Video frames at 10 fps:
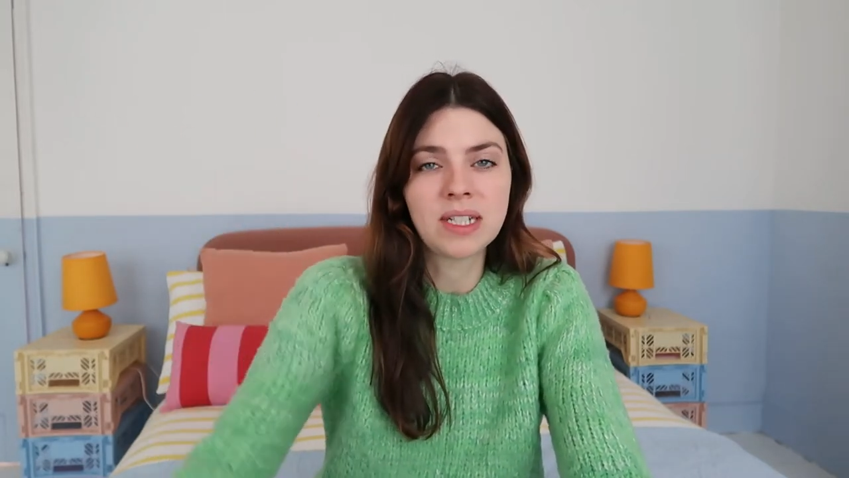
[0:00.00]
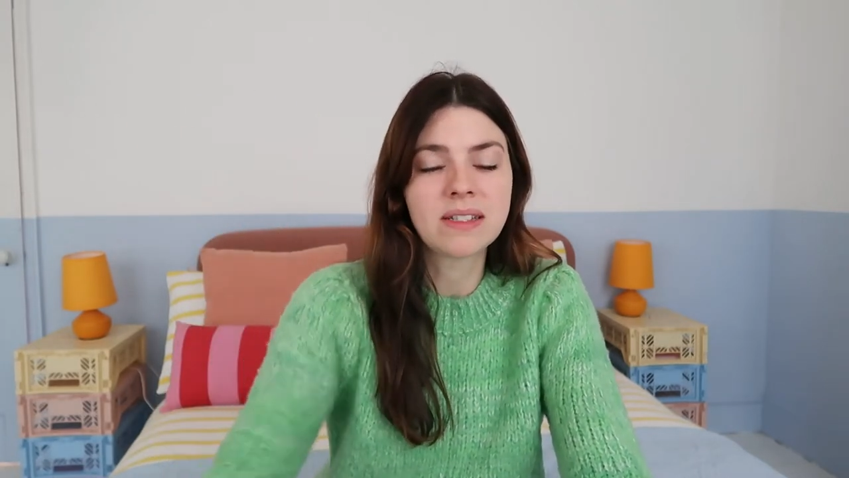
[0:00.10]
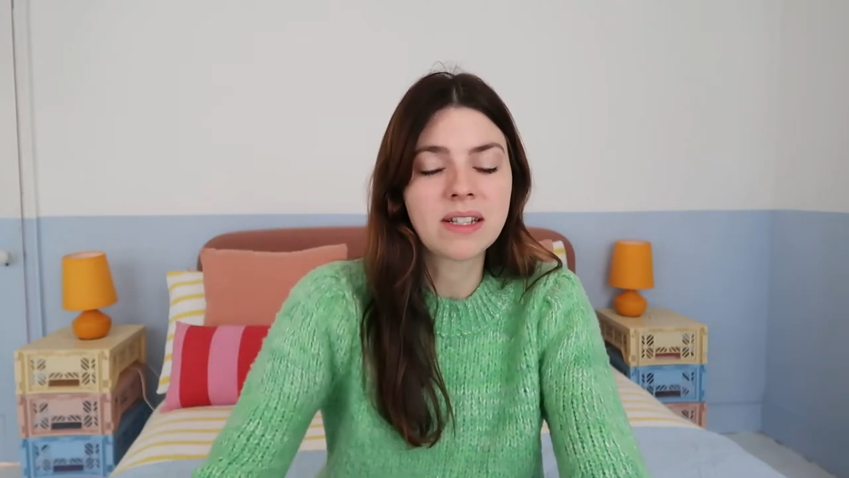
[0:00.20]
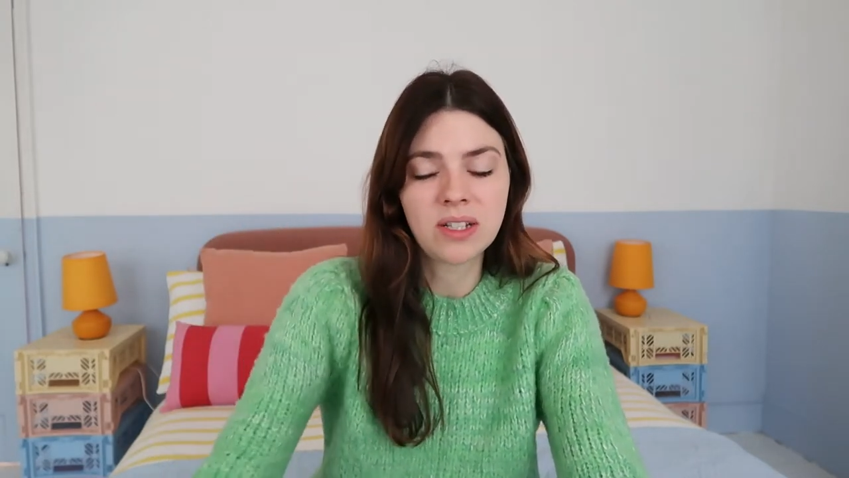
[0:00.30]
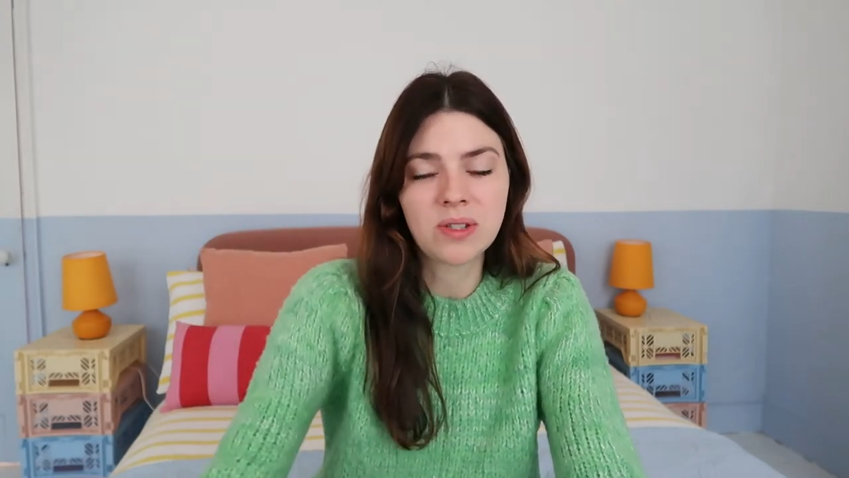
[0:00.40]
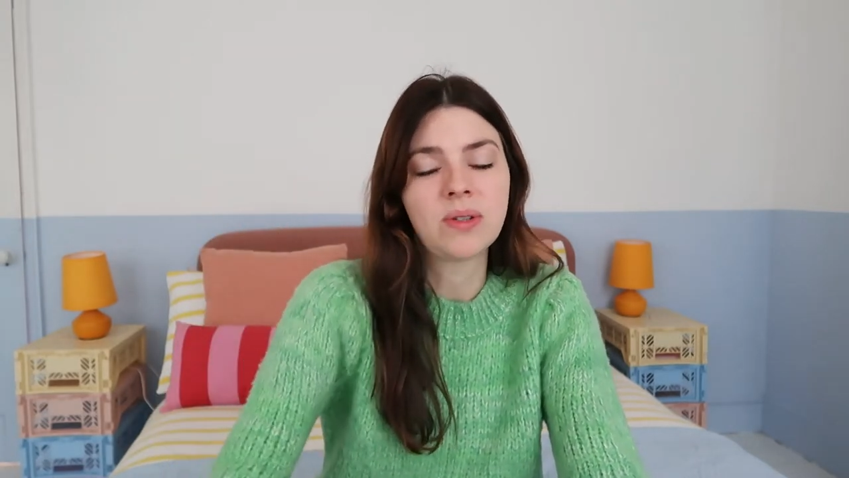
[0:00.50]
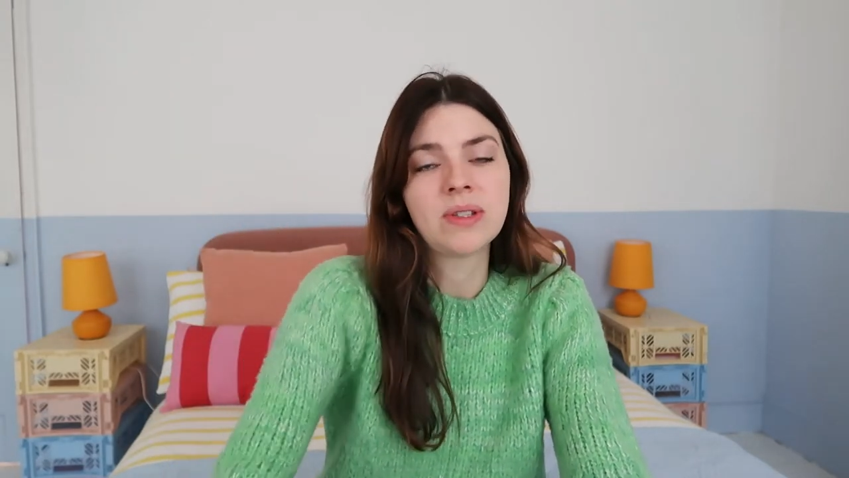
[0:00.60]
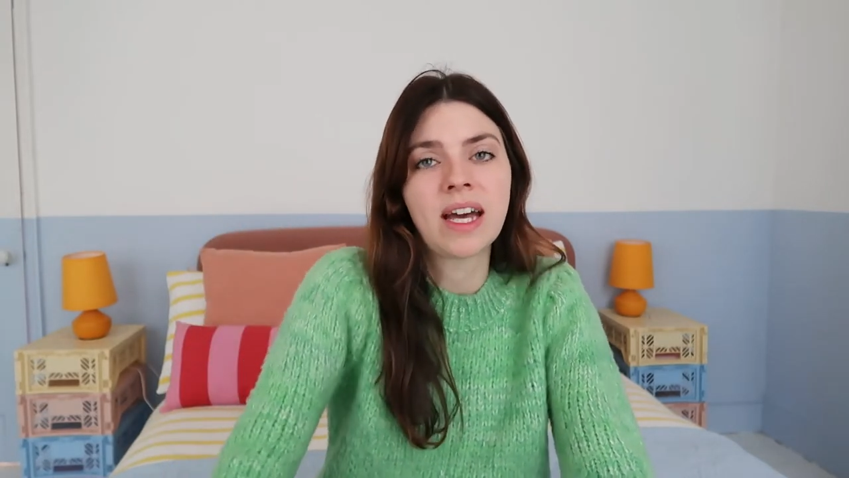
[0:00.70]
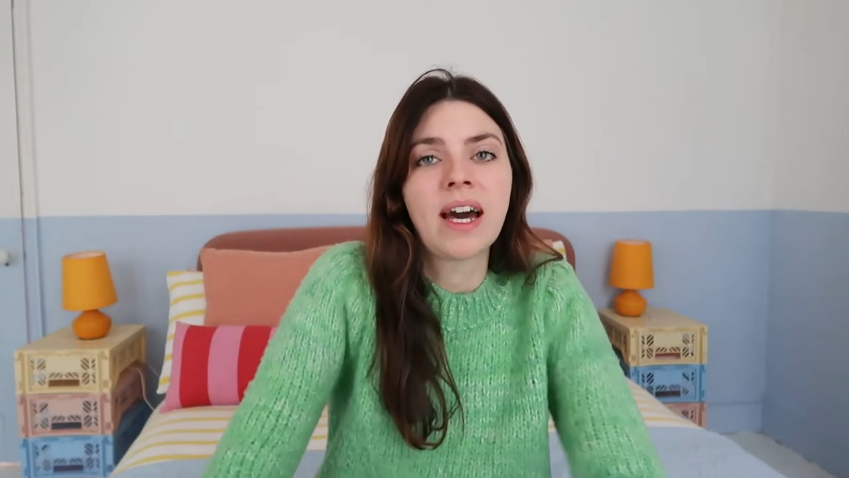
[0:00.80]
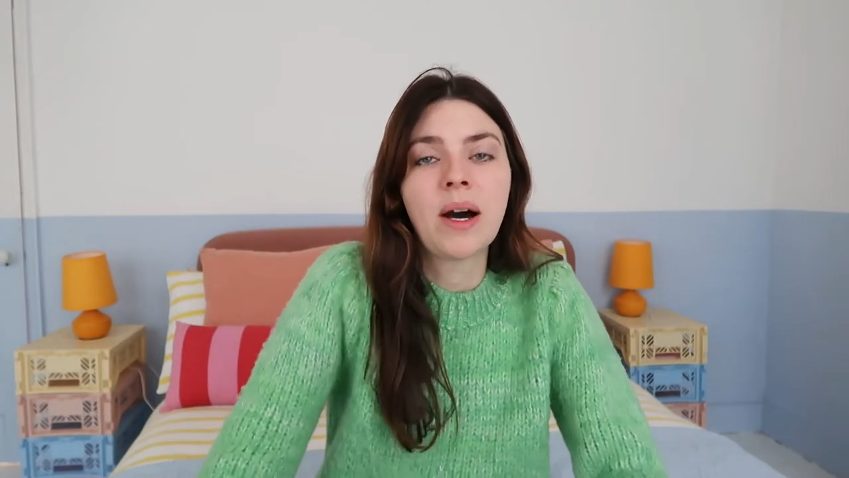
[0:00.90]
that it's going to
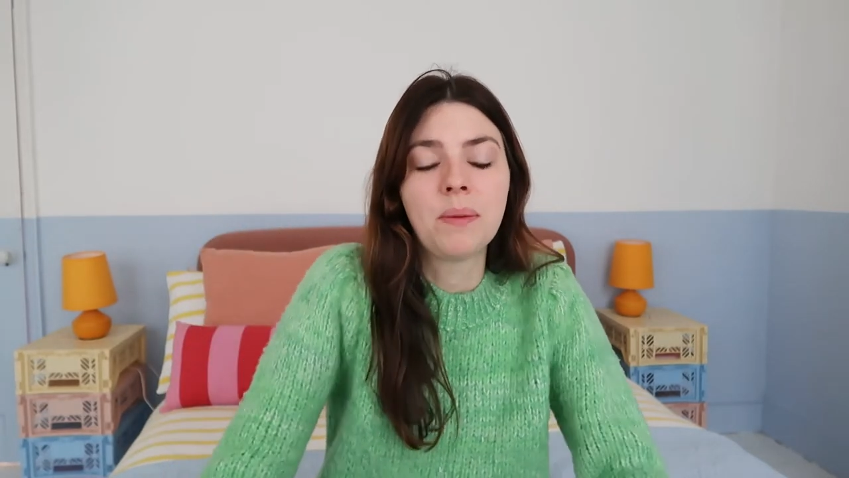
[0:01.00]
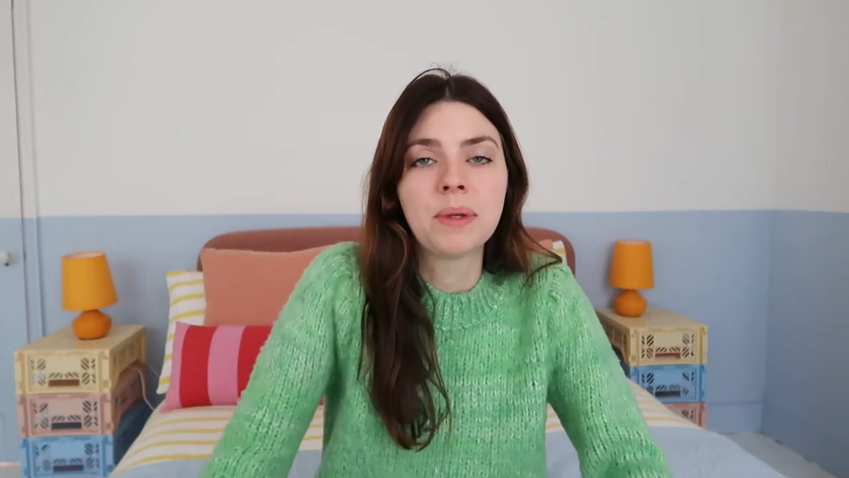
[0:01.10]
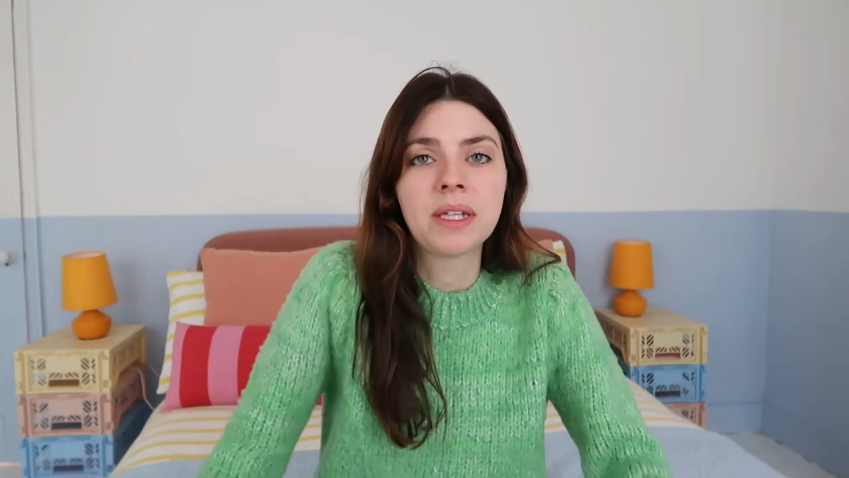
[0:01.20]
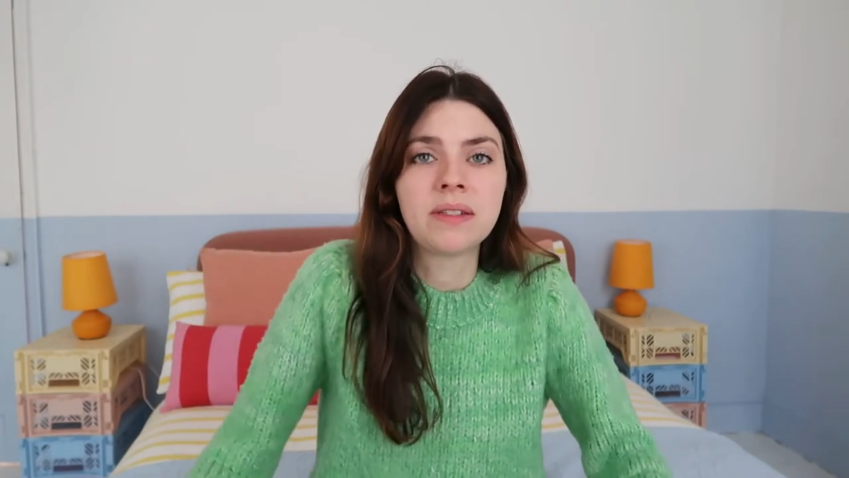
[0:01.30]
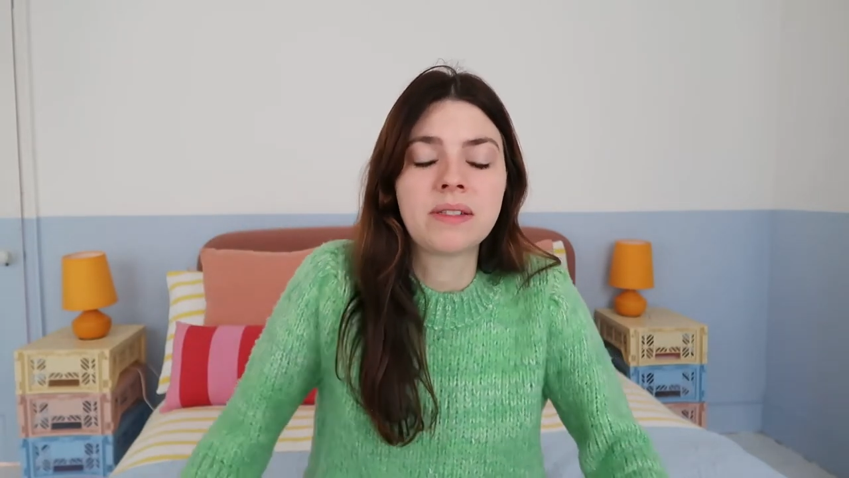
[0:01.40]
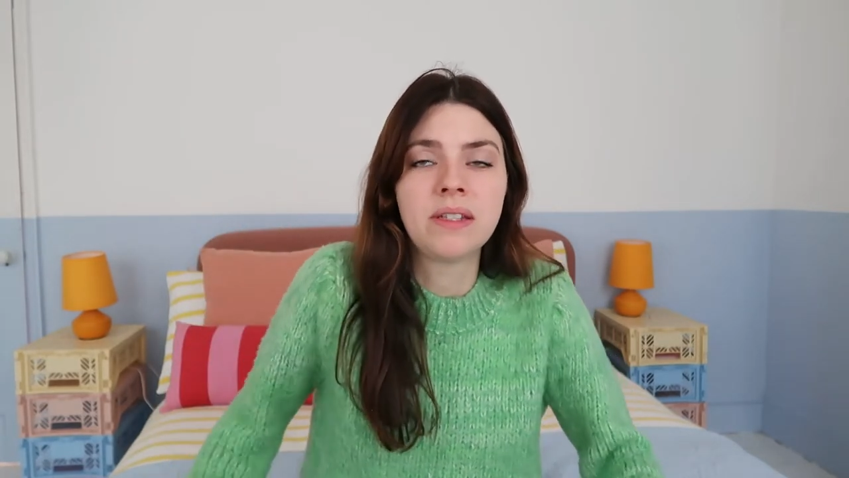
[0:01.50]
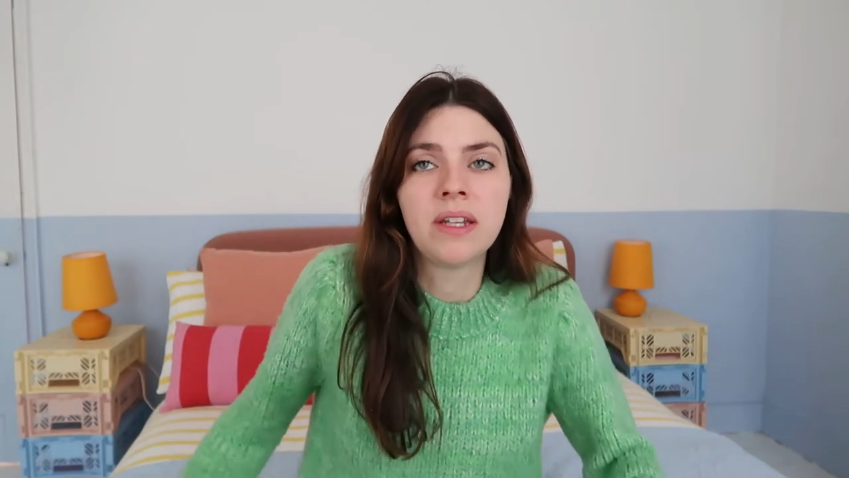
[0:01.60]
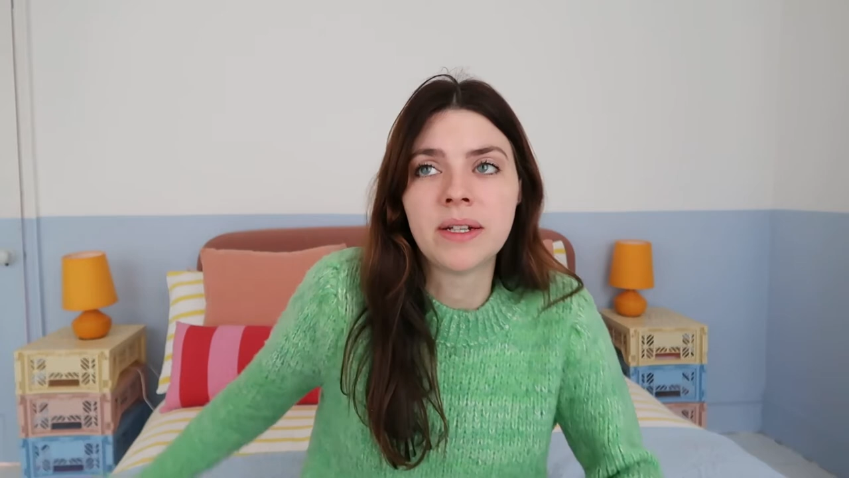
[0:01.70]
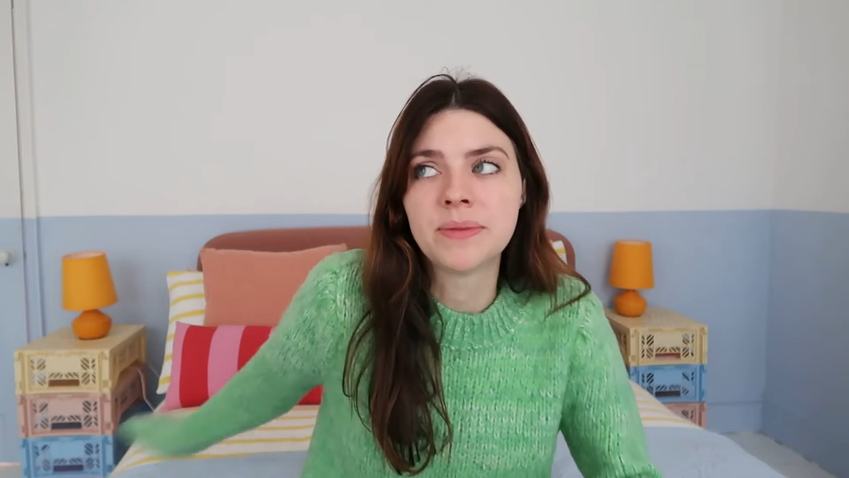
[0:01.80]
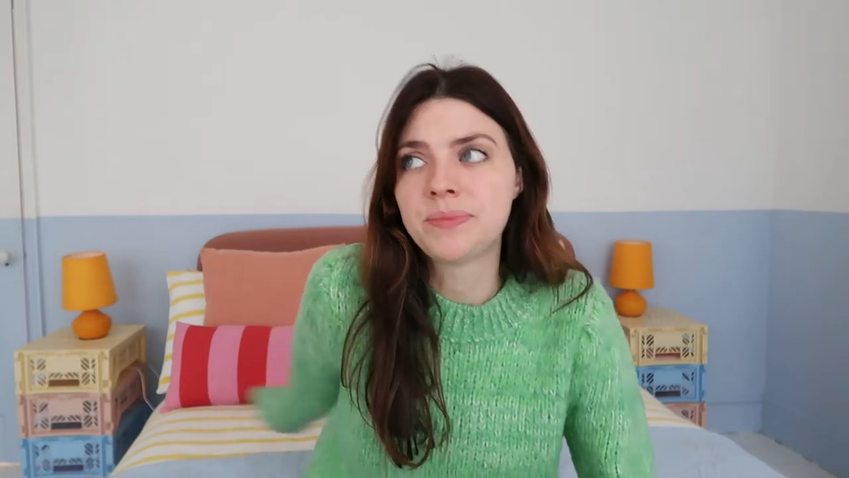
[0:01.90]
sort that out, because you
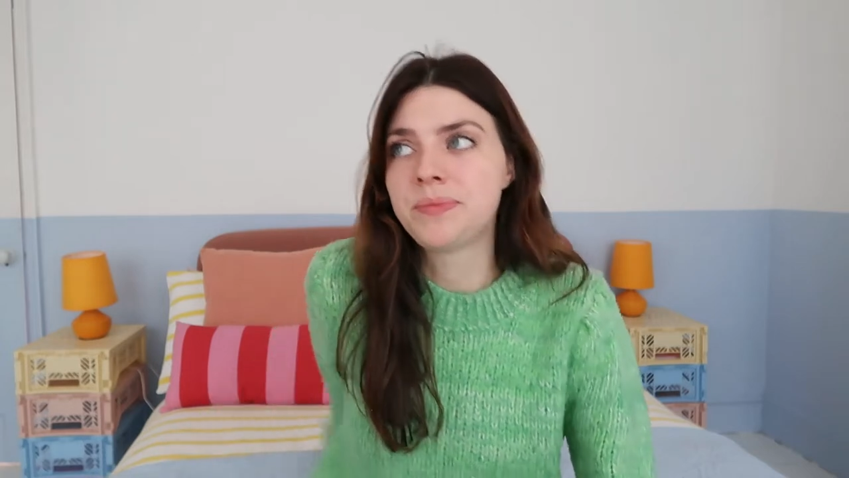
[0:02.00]
know